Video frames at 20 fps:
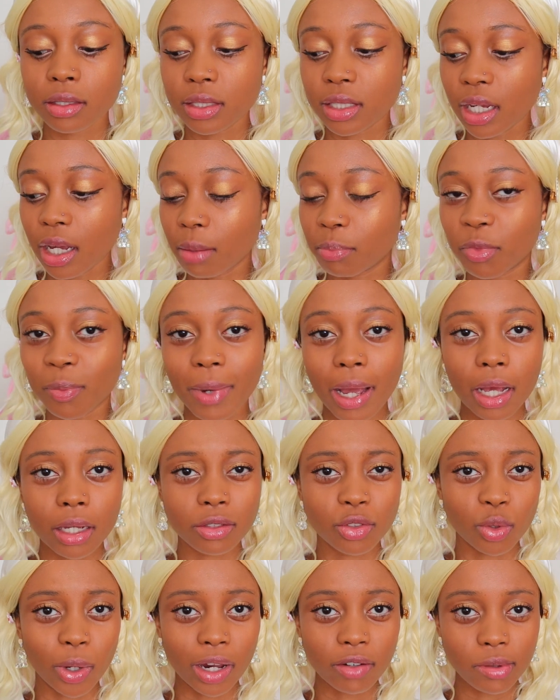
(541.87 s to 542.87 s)
Damn,
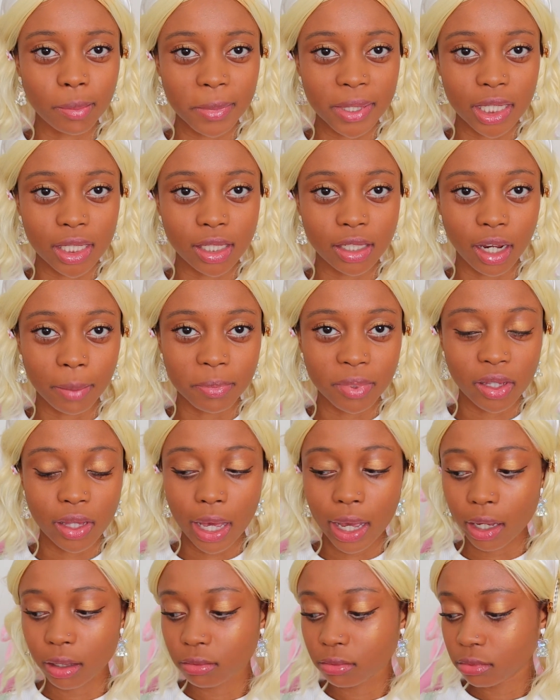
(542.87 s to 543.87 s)
do I remember the step to
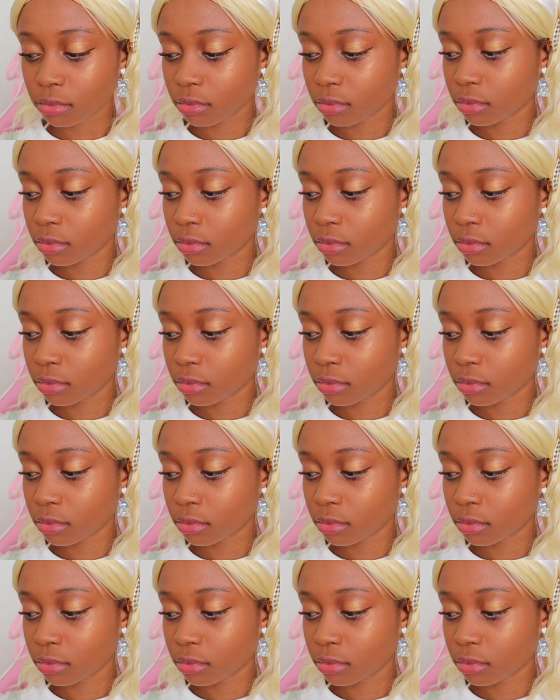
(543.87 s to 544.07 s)
that?